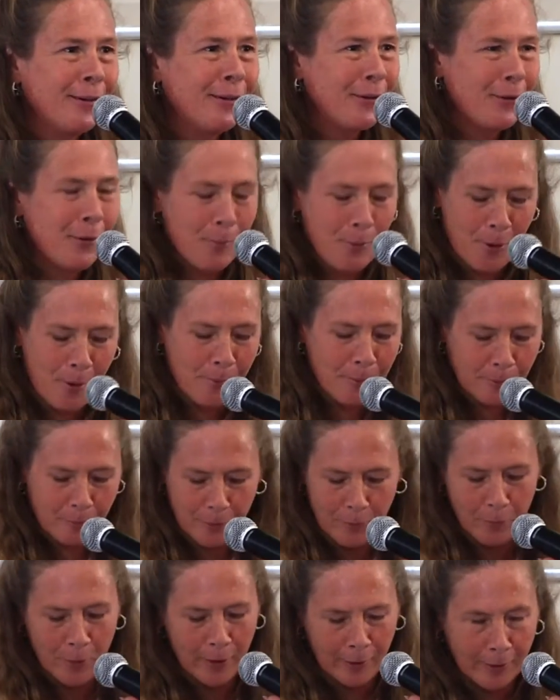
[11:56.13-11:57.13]
you'll
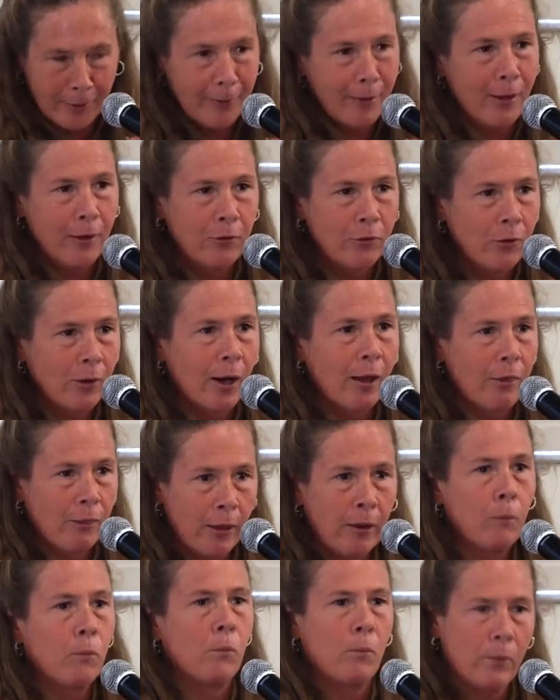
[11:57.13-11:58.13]
probably recognize that I
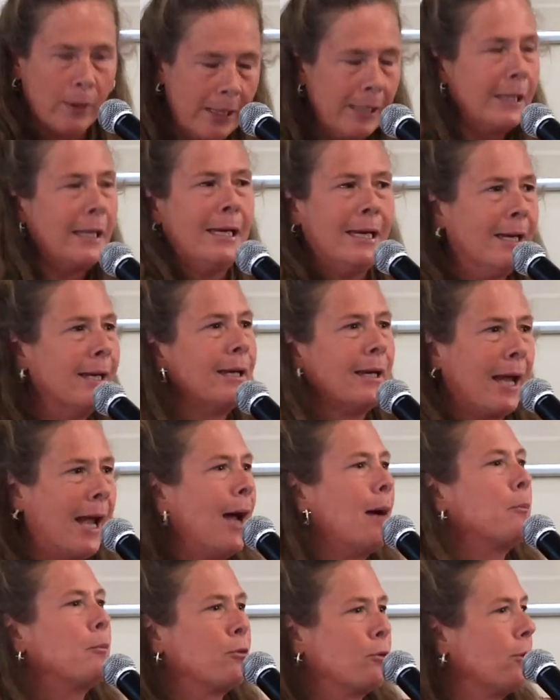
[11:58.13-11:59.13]
think really
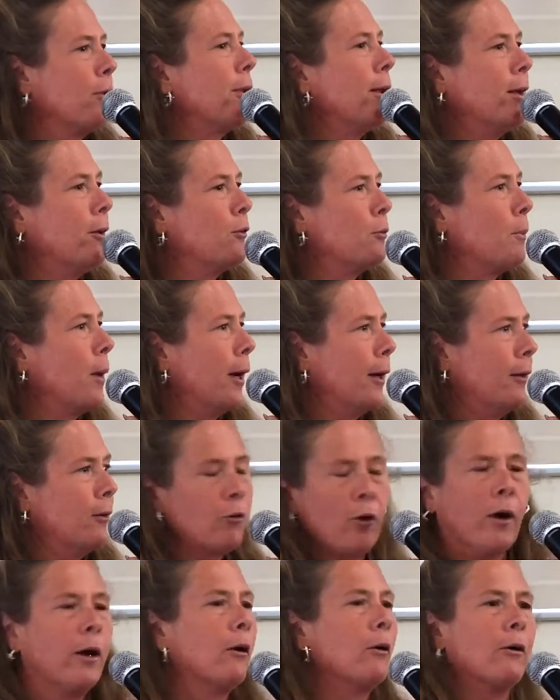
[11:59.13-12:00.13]
encapsulates my
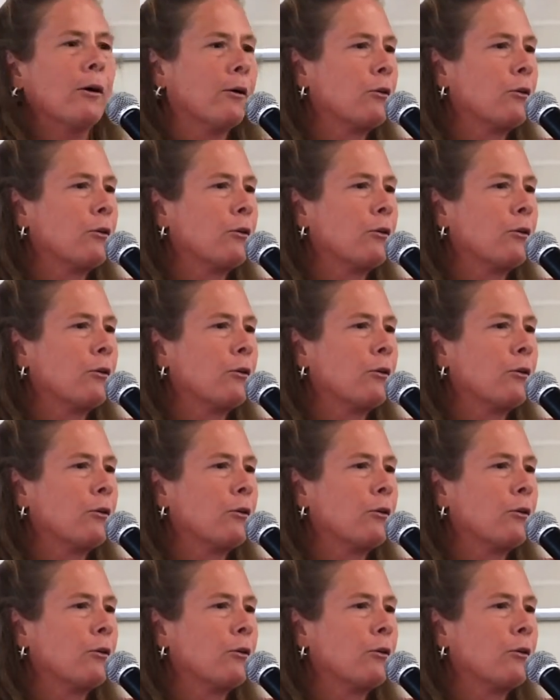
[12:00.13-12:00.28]
entire